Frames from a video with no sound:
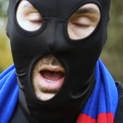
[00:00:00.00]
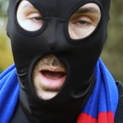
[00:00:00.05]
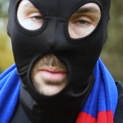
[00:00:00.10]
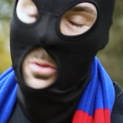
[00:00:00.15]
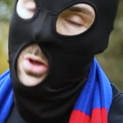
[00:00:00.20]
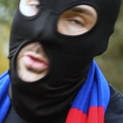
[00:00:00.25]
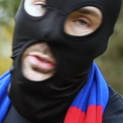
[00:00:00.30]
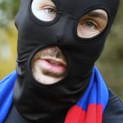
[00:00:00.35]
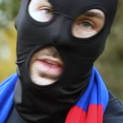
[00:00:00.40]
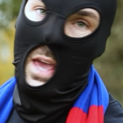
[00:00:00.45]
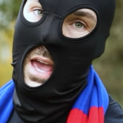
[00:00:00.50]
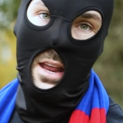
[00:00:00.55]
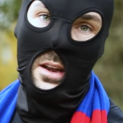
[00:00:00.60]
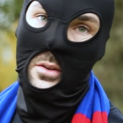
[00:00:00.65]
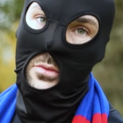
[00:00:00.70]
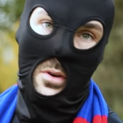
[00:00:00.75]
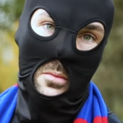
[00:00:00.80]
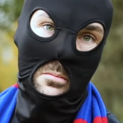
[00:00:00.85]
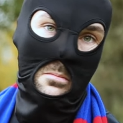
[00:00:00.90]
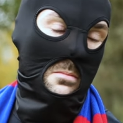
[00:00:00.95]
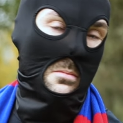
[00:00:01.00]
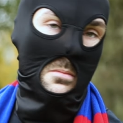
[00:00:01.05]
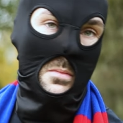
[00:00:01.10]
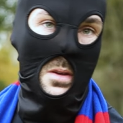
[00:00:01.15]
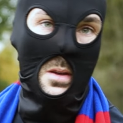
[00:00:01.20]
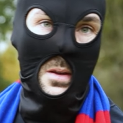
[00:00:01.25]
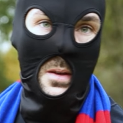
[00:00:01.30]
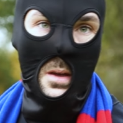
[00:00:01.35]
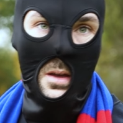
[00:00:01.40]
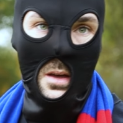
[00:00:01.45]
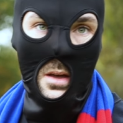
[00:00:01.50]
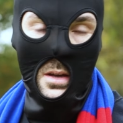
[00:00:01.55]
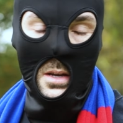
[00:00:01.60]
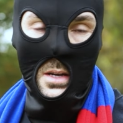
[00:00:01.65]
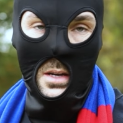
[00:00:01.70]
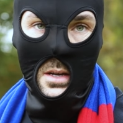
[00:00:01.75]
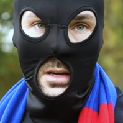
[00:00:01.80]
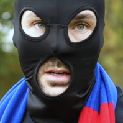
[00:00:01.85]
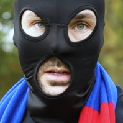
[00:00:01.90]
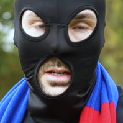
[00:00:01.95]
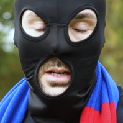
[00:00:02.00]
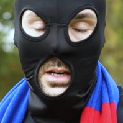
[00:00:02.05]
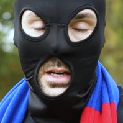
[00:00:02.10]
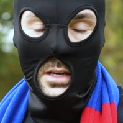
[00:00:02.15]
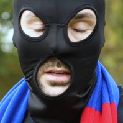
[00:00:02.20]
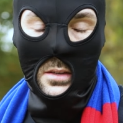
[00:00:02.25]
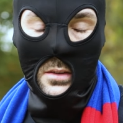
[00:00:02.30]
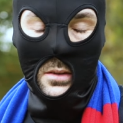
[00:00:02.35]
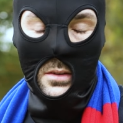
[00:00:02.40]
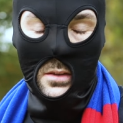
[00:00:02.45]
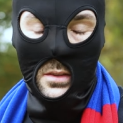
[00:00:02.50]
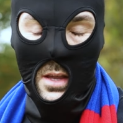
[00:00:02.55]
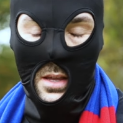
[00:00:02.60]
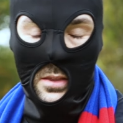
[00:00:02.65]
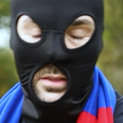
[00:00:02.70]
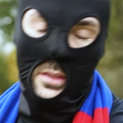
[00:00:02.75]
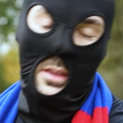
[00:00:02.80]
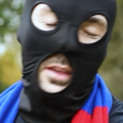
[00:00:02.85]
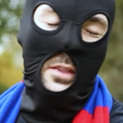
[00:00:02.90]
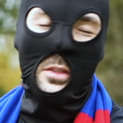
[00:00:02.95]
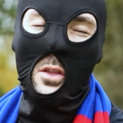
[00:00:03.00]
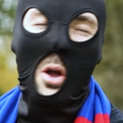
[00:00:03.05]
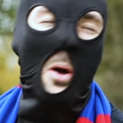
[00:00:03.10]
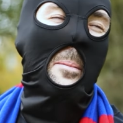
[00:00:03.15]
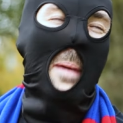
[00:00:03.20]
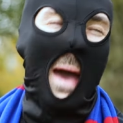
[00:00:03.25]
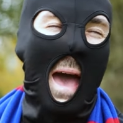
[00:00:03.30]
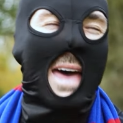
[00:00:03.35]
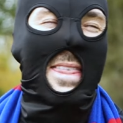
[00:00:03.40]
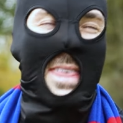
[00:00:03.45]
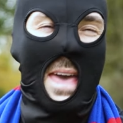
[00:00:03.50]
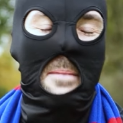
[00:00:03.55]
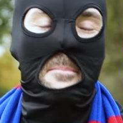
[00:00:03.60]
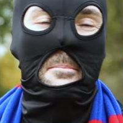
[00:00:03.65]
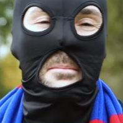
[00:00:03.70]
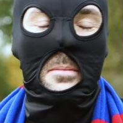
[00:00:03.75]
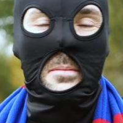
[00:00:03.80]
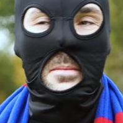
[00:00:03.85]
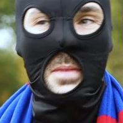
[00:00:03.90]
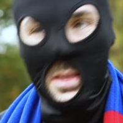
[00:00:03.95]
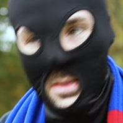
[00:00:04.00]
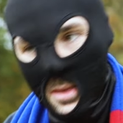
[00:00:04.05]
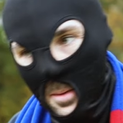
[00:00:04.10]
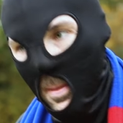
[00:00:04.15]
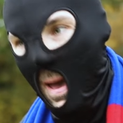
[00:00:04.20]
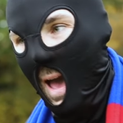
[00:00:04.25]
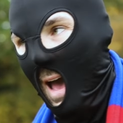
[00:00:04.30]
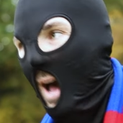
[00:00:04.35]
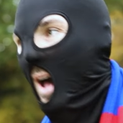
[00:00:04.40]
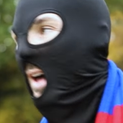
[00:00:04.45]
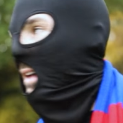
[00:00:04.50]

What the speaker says: I'm not scared of them. It's just, it's not about them. It's about